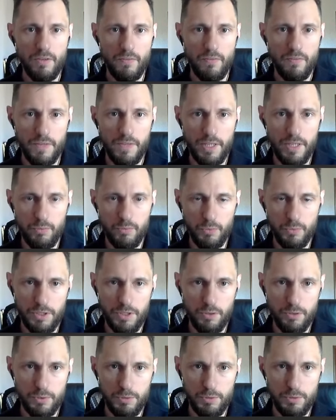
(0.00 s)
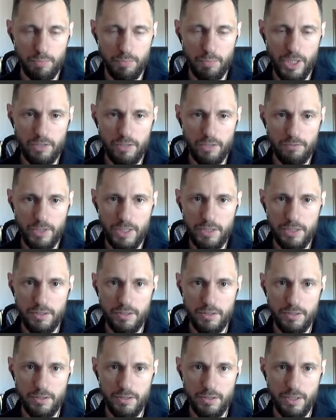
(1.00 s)
then we go to buy rate
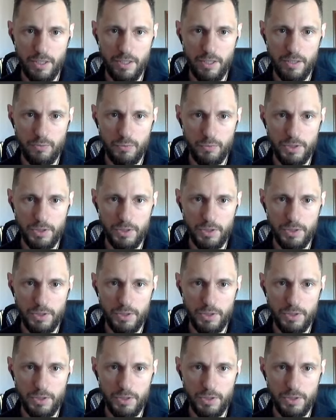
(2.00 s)
and